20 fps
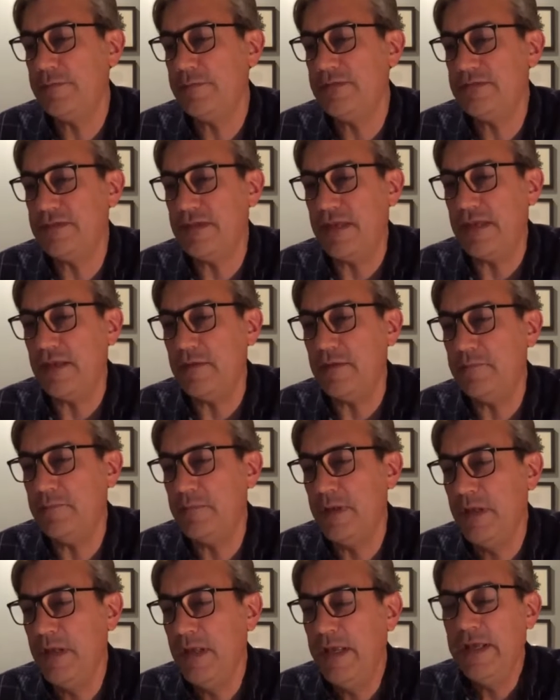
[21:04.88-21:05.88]

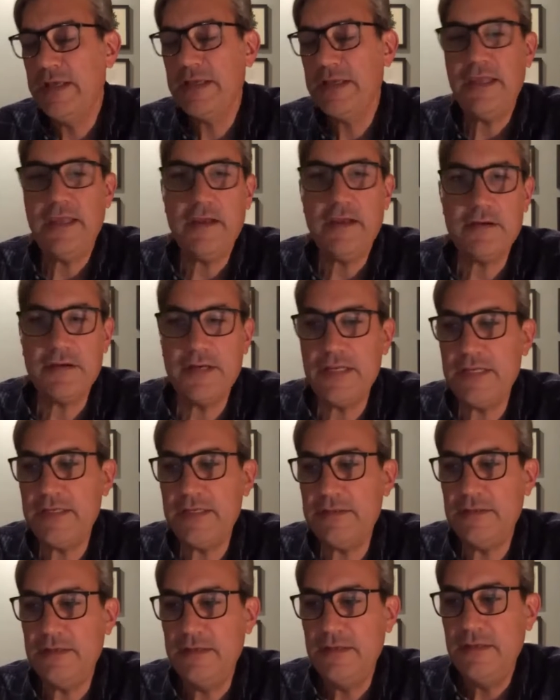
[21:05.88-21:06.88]
Museum
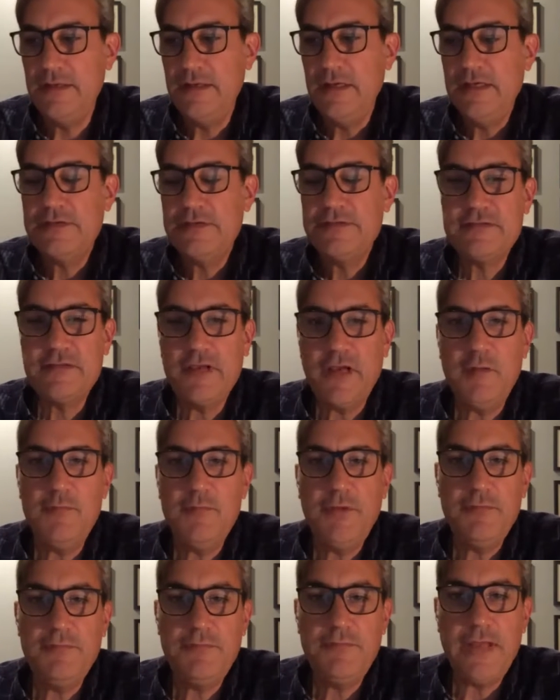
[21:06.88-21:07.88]
carrying
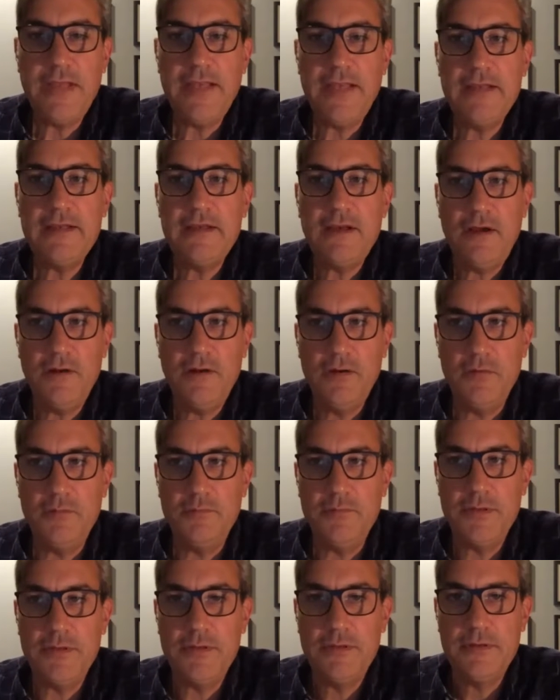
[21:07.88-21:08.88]
some vague
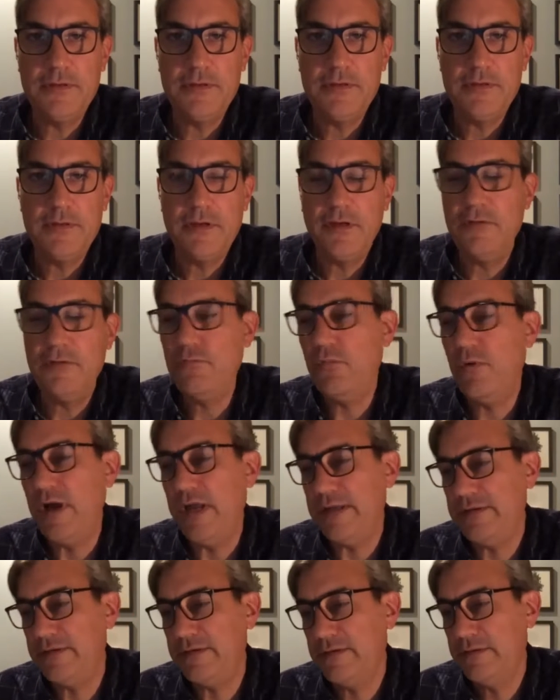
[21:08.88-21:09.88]
hope. Of
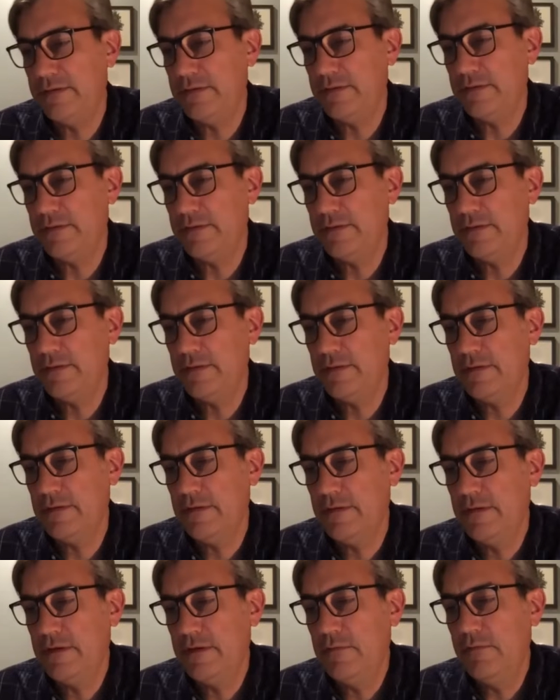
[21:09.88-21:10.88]
what?
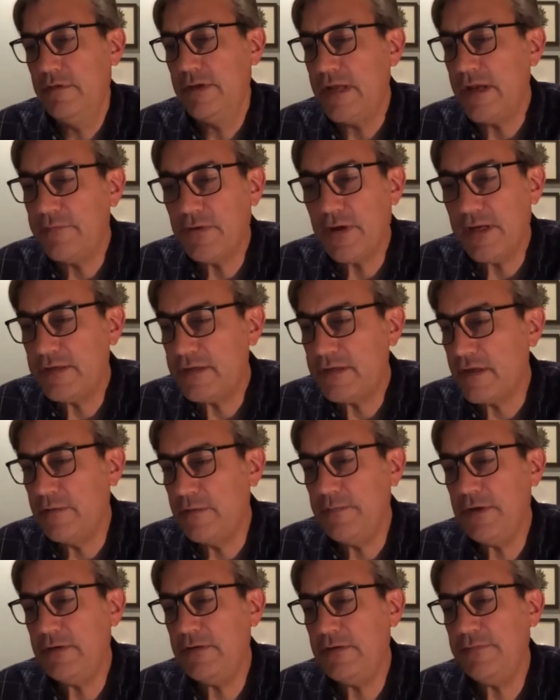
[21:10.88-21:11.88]
Whatever I'd
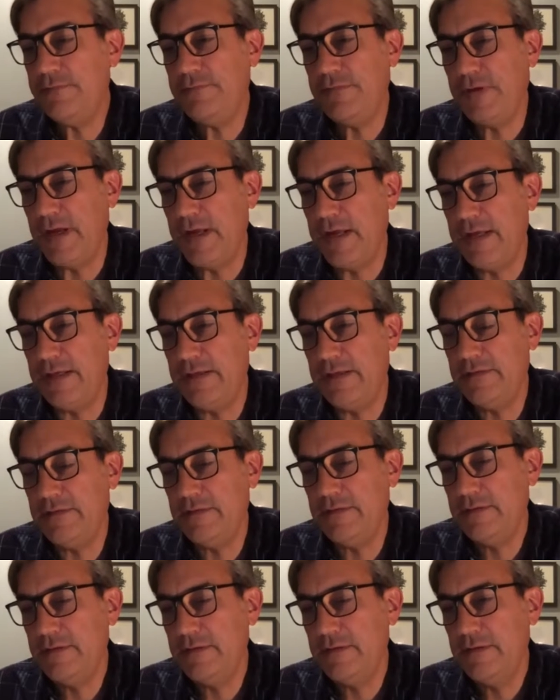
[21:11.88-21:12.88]
come here to find,
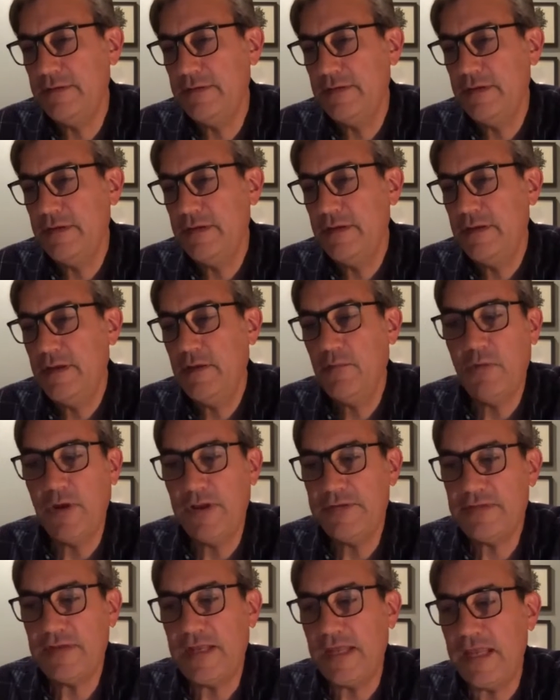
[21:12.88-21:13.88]
it
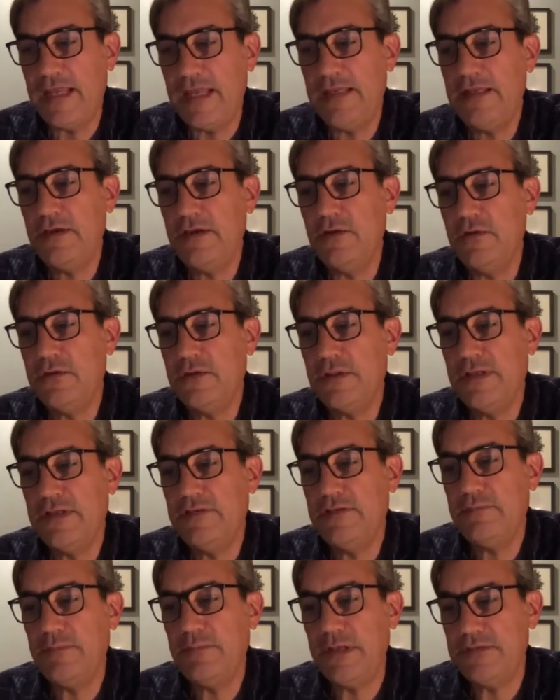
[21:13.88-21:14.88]
wasn't Annie
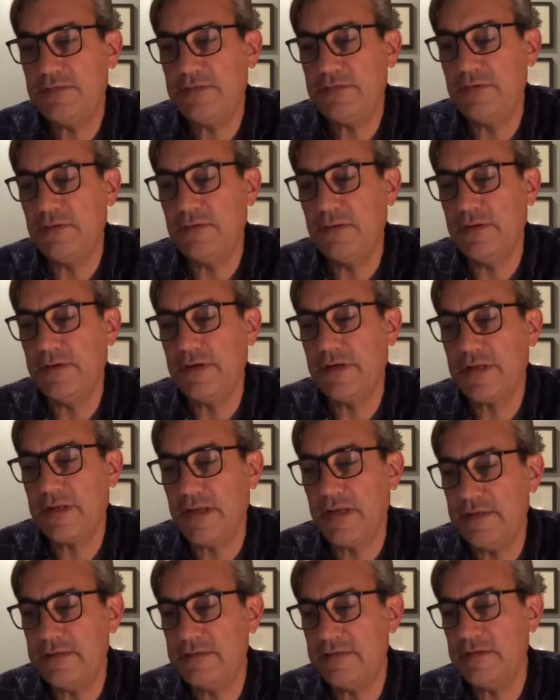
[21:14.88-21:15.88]
Oakley's pistol or a
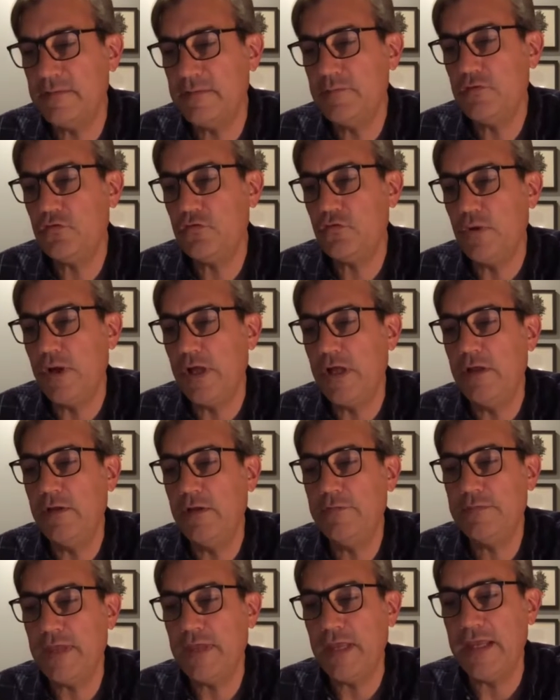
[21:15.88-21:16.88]
custom
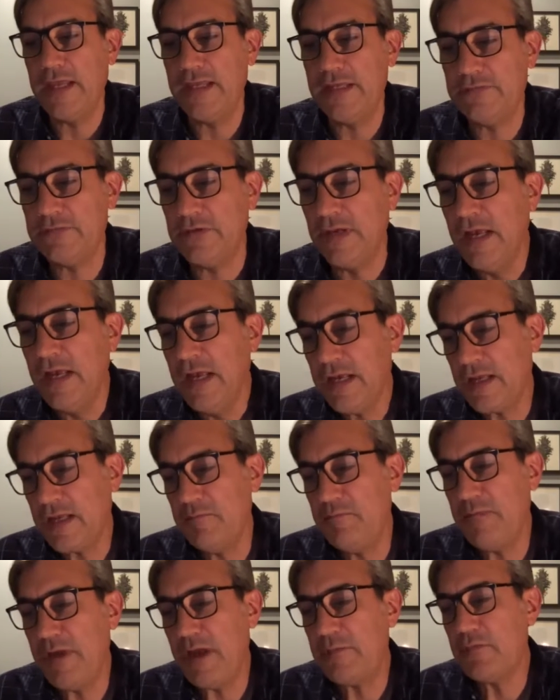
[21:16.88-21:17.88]
12 gauge
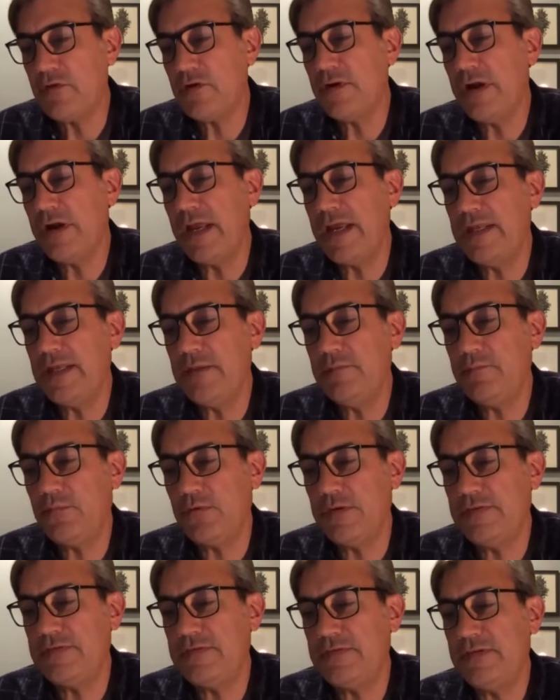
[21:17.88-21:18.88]
commemorating
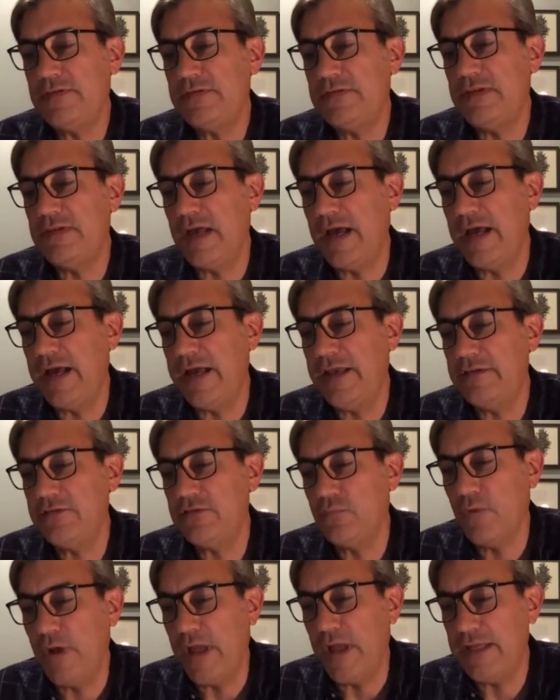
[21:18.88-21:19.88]
Princess
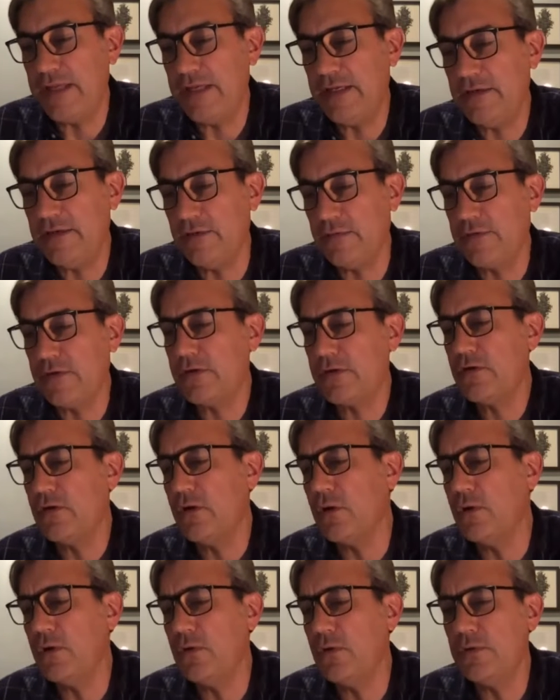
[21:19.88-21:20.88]
Di's wedding or the
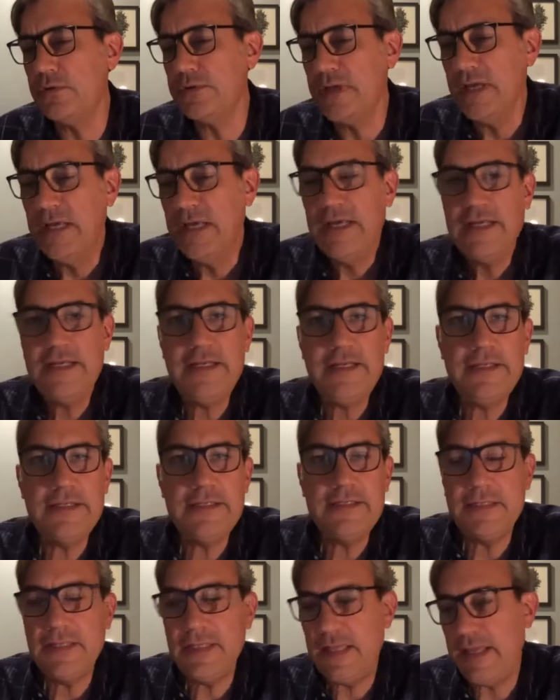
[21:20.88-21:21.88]
gold
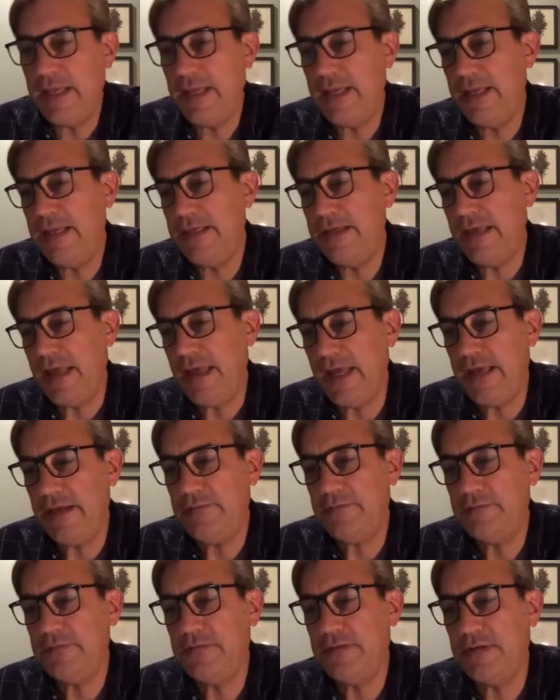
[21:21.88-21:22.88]
inlaid
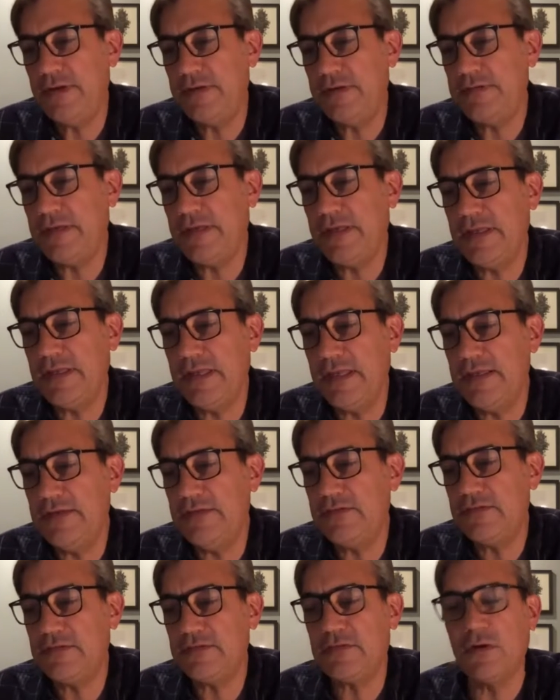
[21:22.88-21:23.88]
half dozen
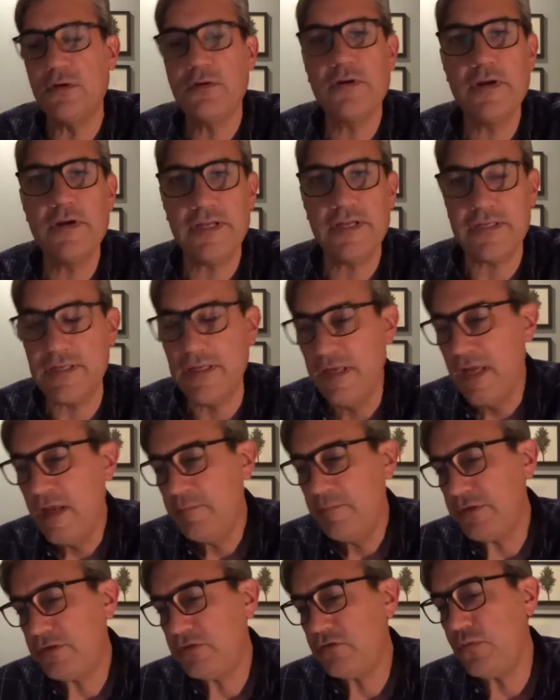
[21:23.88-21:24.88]
geese soaring
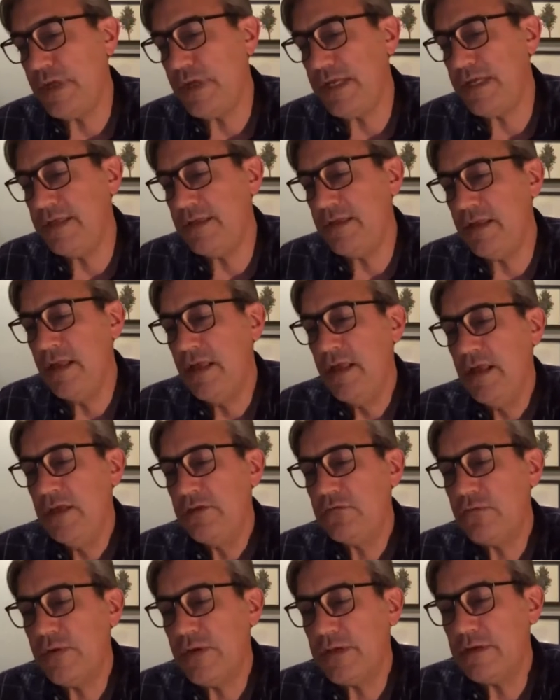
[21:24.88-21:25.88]
between
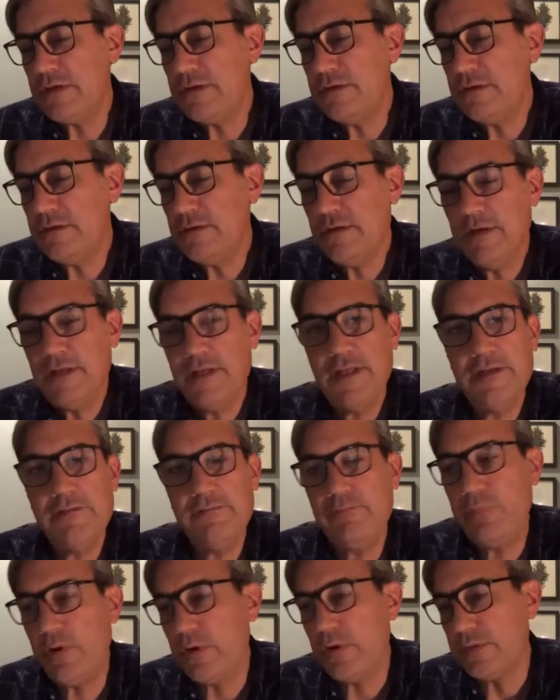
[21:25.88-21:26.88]
trigger
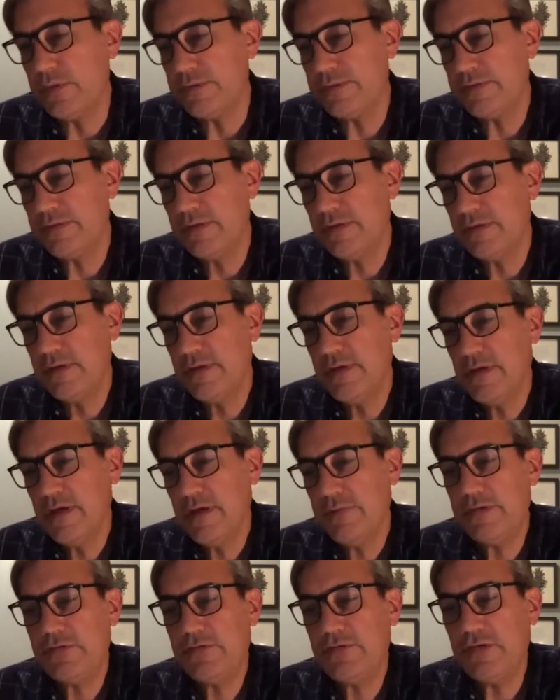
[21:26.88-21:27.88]
and bolt
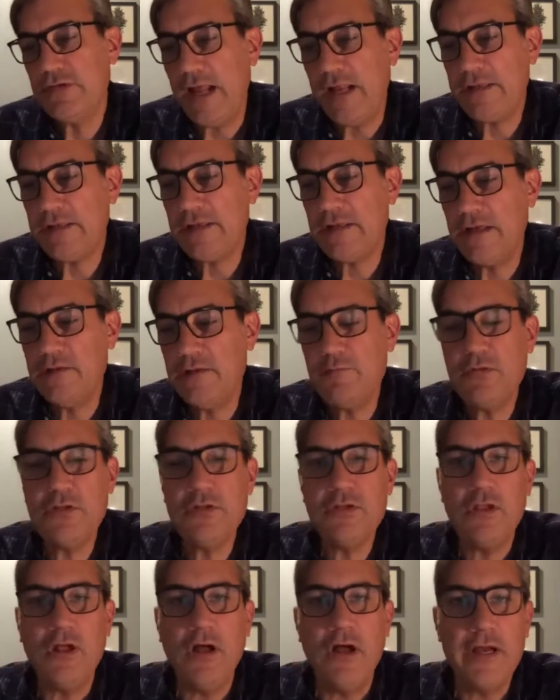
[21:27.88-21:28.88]
of a shotgun
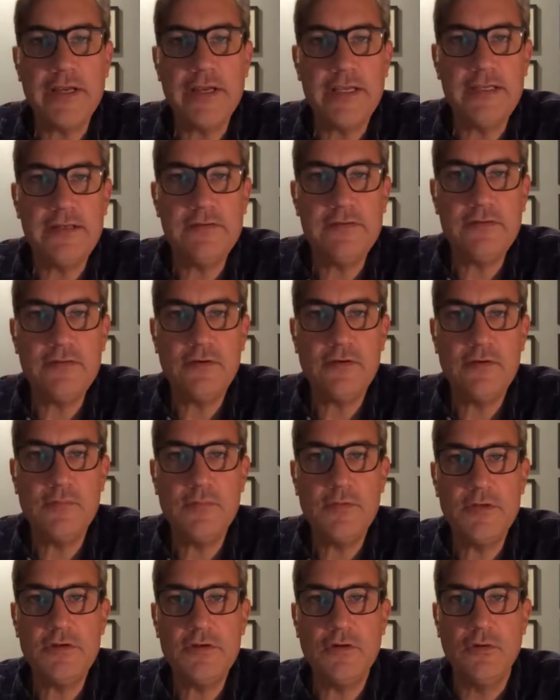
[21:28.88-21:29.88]
belonging to
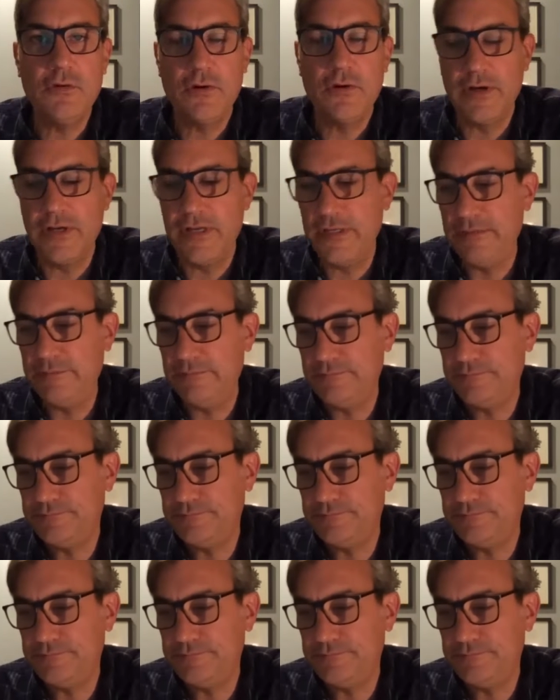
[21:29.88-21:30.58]
Herman Goring.